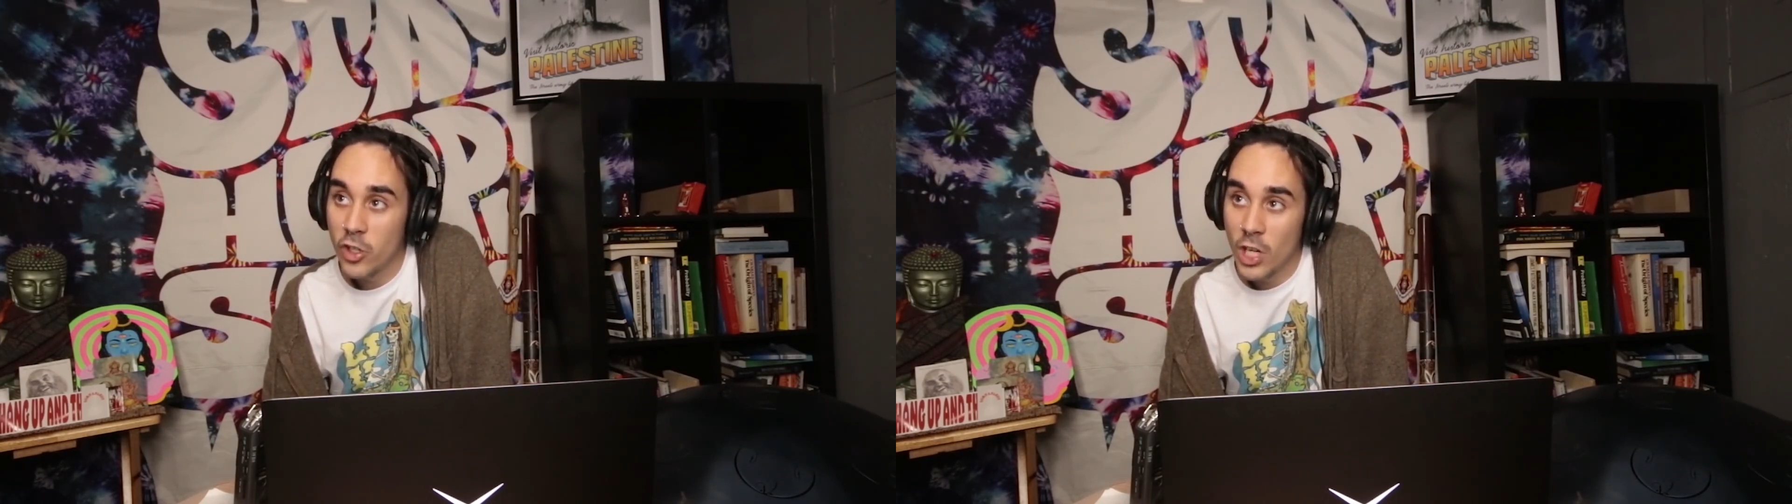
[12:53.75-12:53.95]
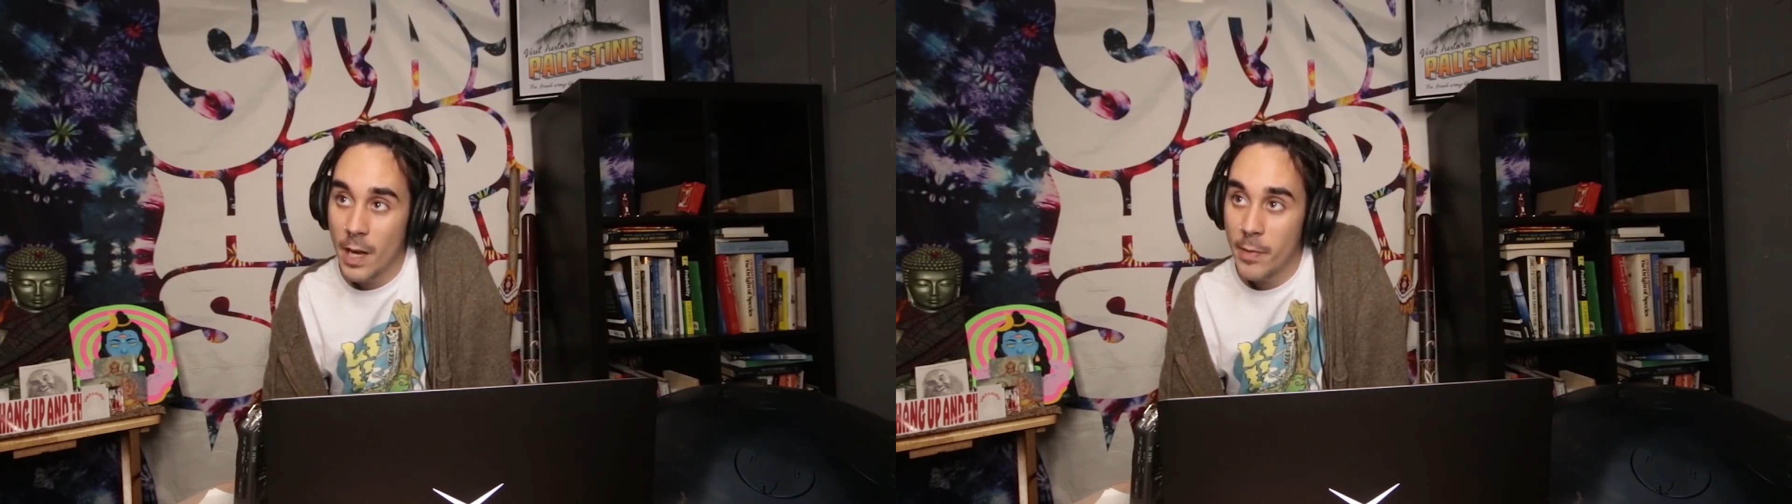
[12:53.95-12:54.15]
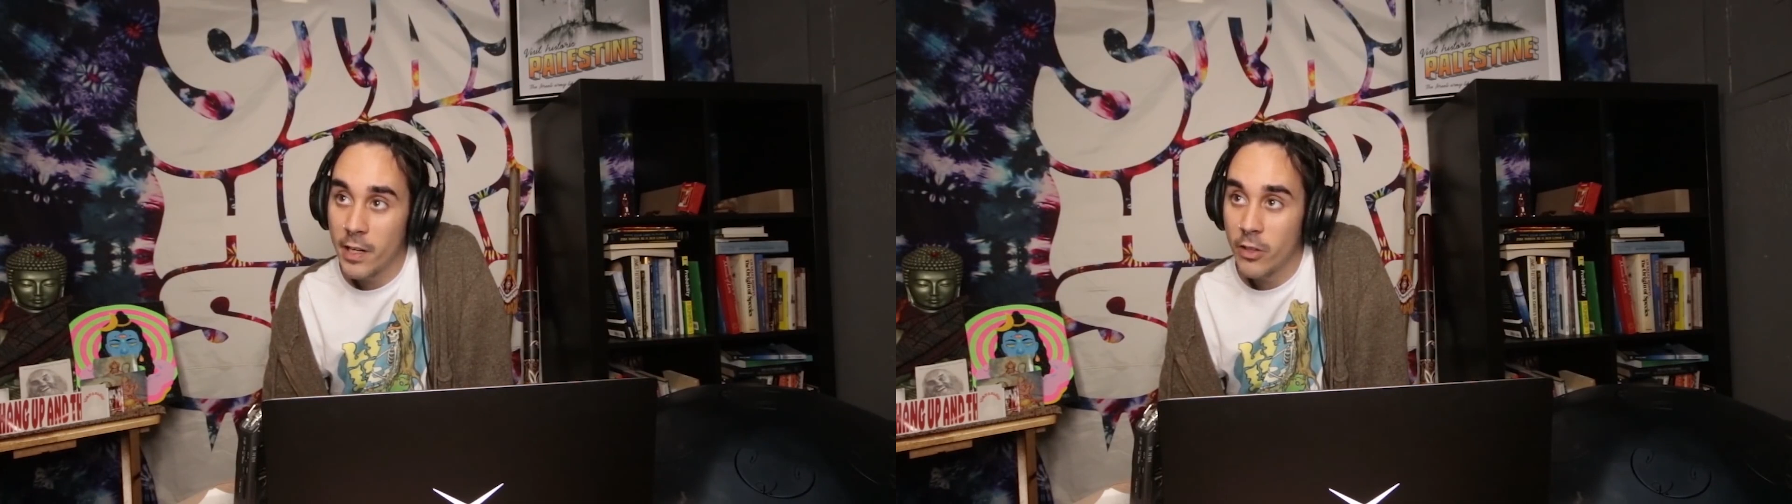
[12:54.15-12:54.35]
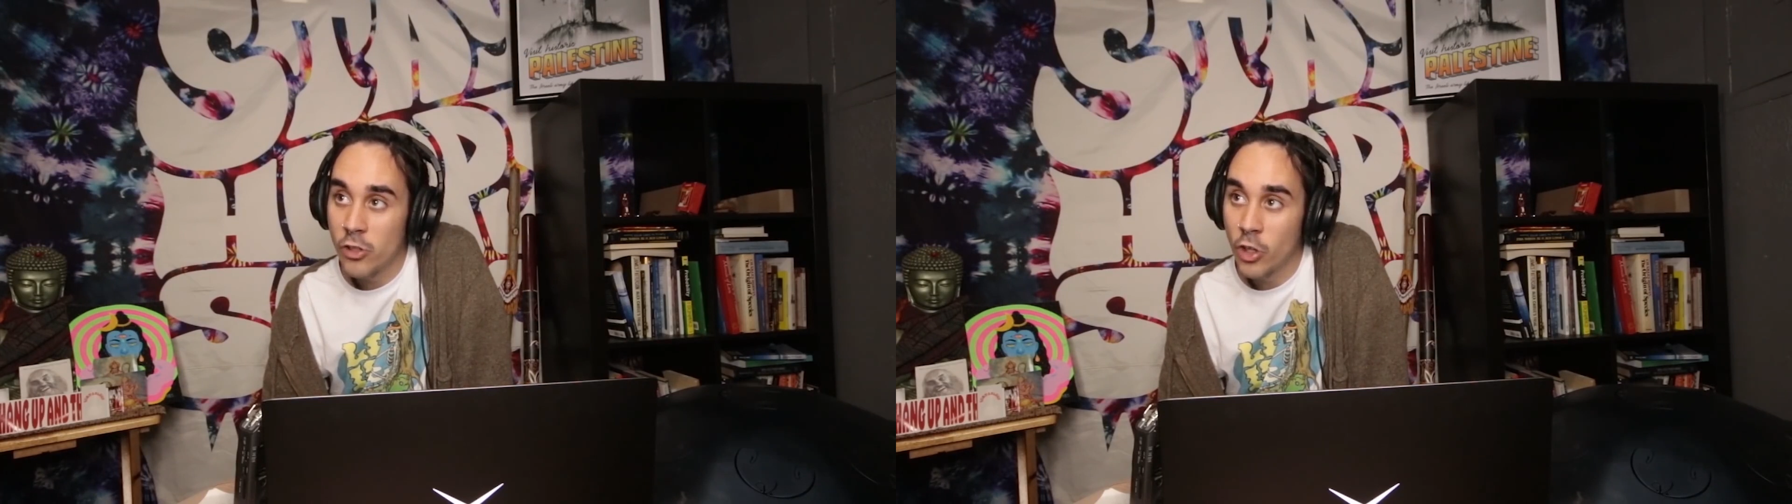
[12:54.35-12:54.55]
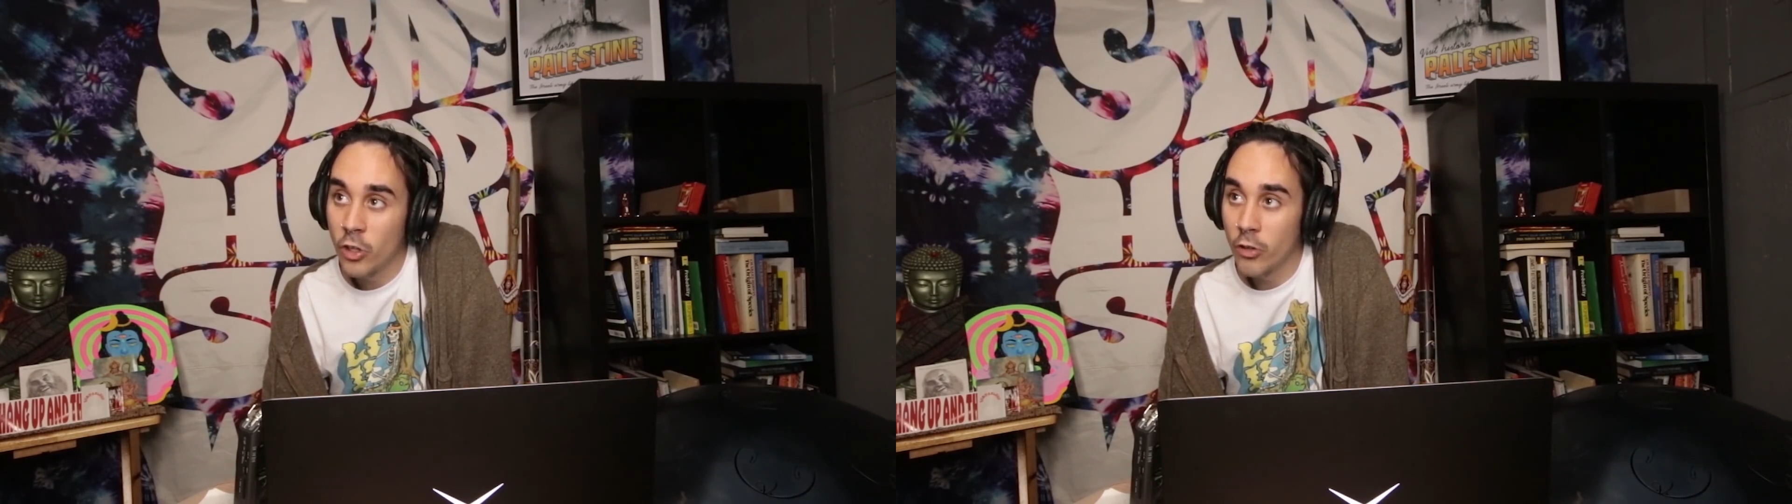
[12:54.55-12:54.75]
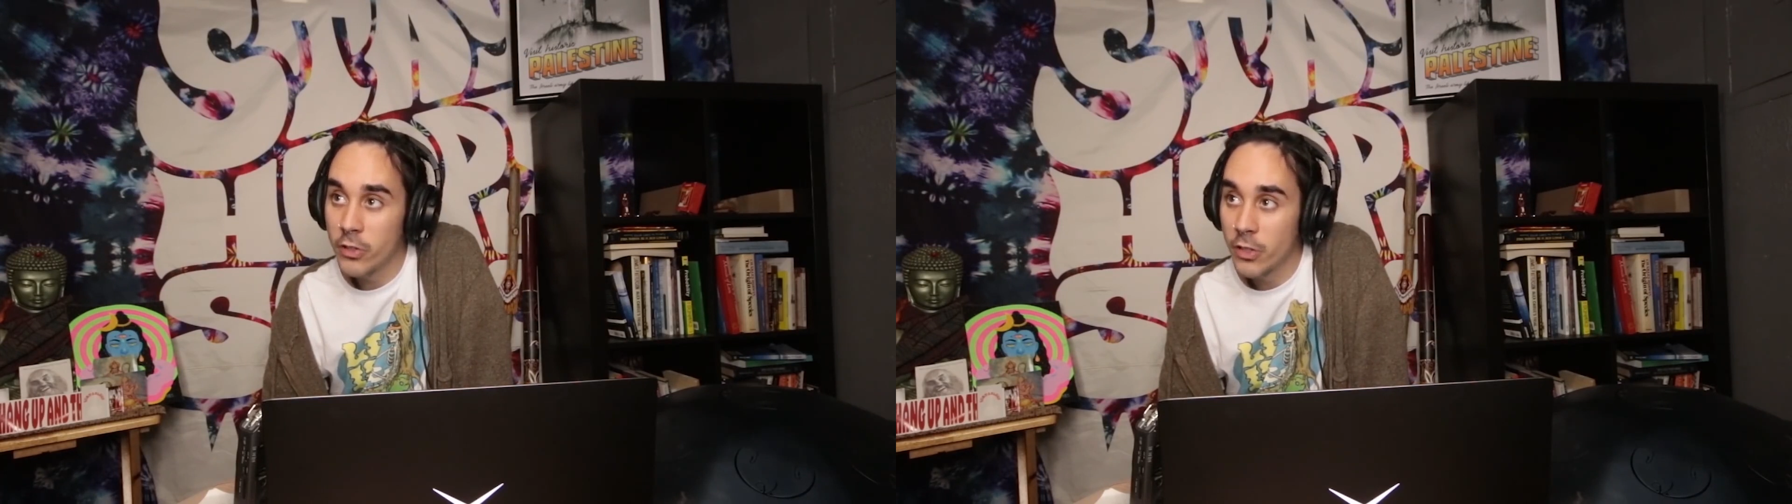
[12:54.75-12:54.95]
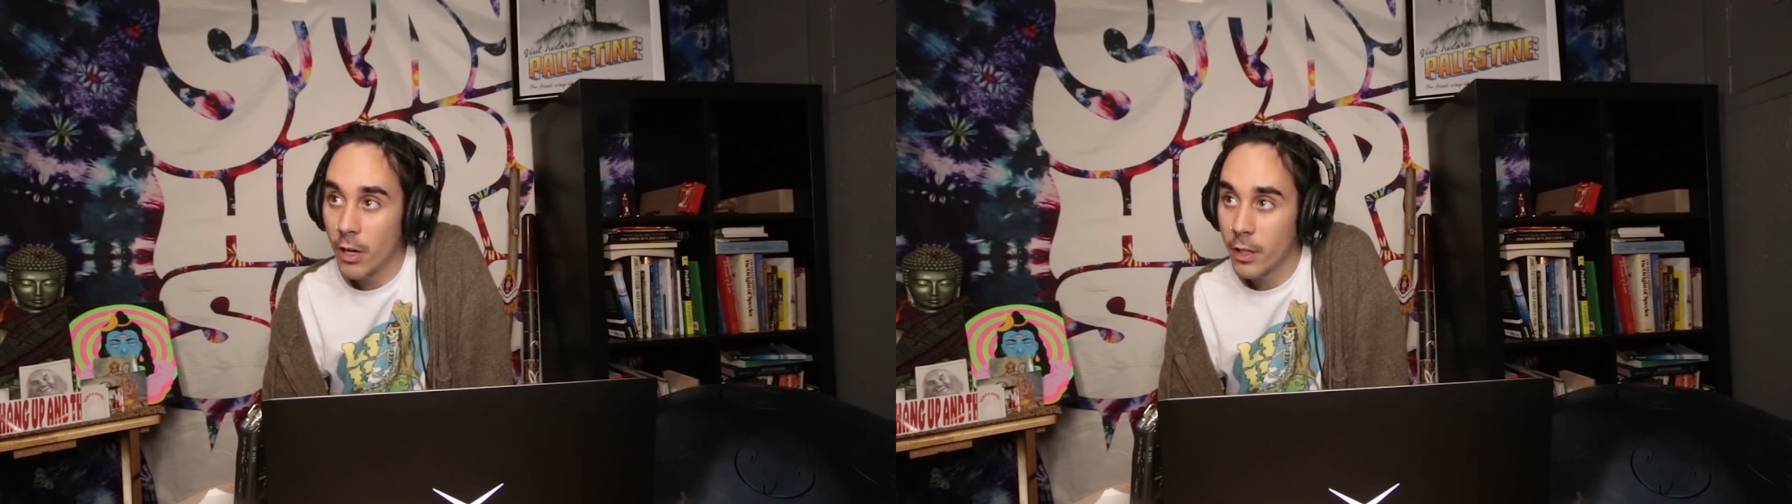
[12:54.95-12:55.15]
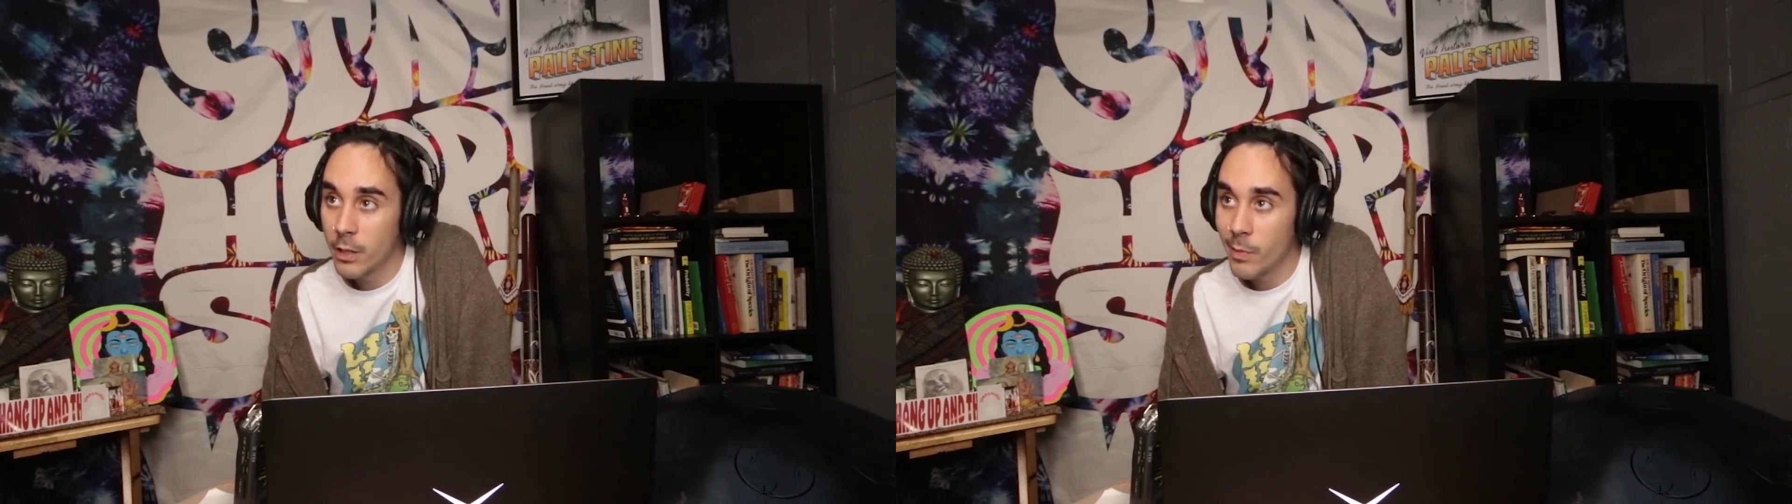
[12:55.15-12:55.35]
shaman in the jungle is
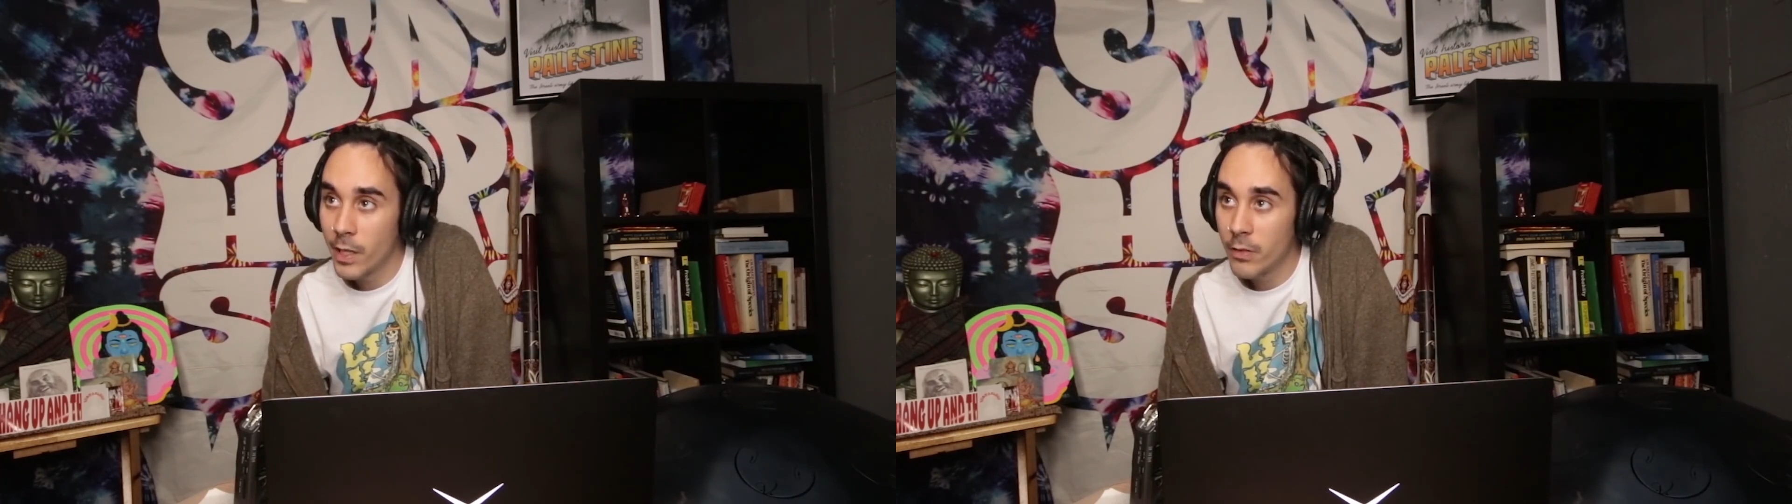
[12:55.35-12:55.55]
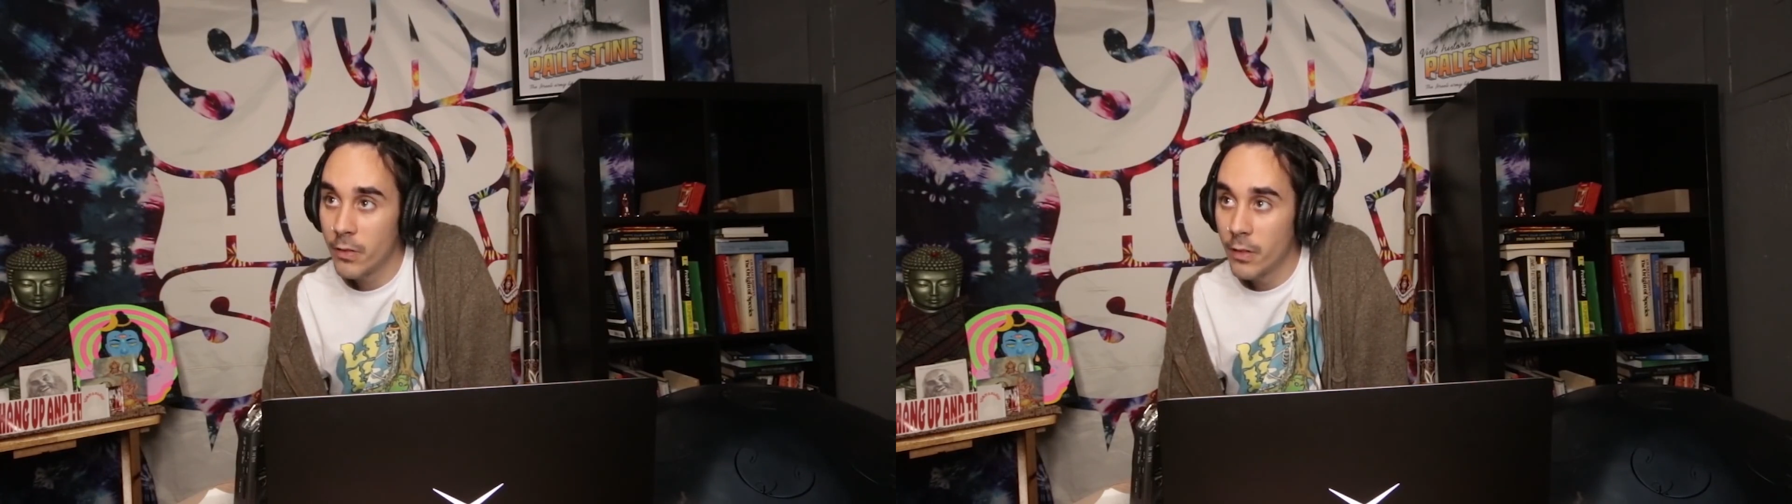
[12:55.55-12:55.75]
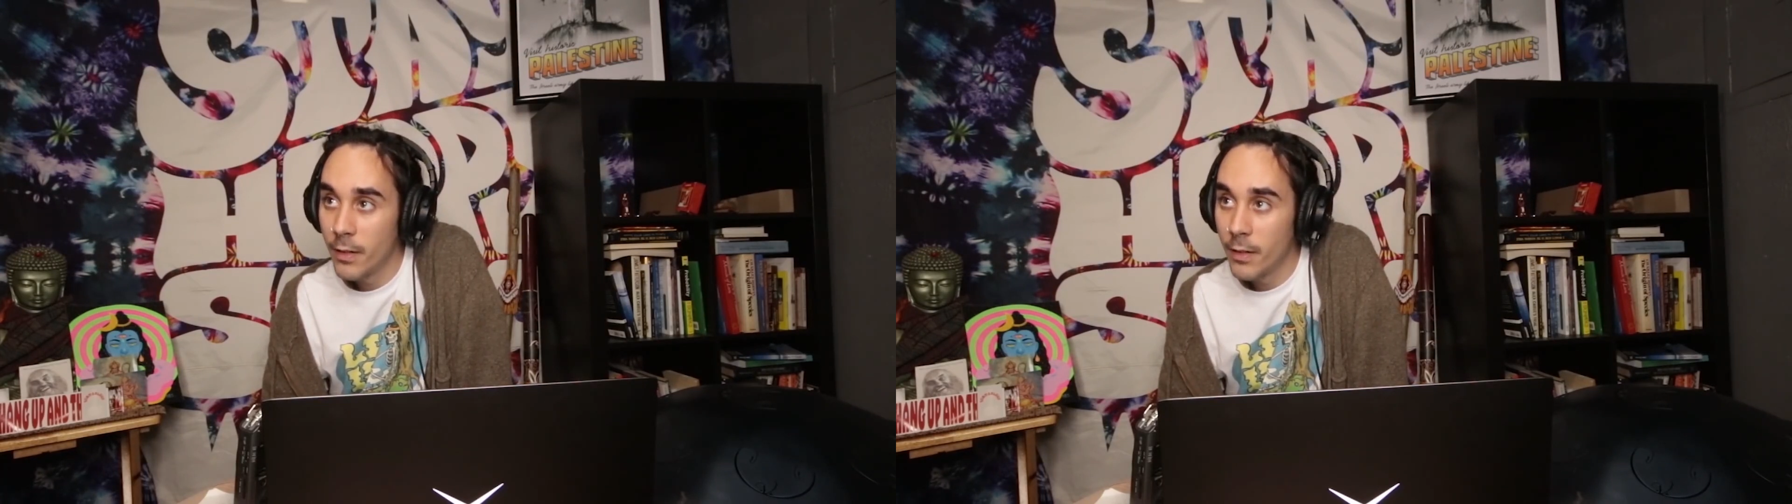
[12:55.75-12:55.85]
talking about.